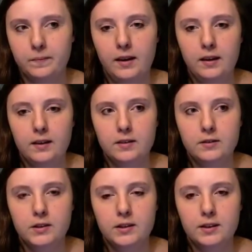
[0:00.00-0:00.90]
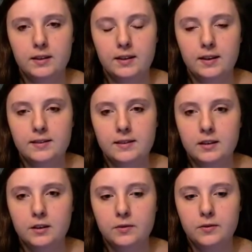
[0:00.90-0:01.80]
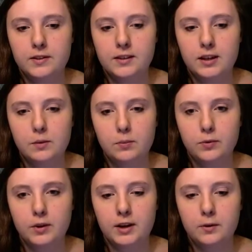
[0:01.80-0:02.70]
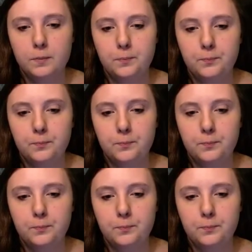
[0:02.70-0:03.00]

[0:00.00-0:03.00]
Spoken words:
Yeah, so I think that that's enough sleep for now.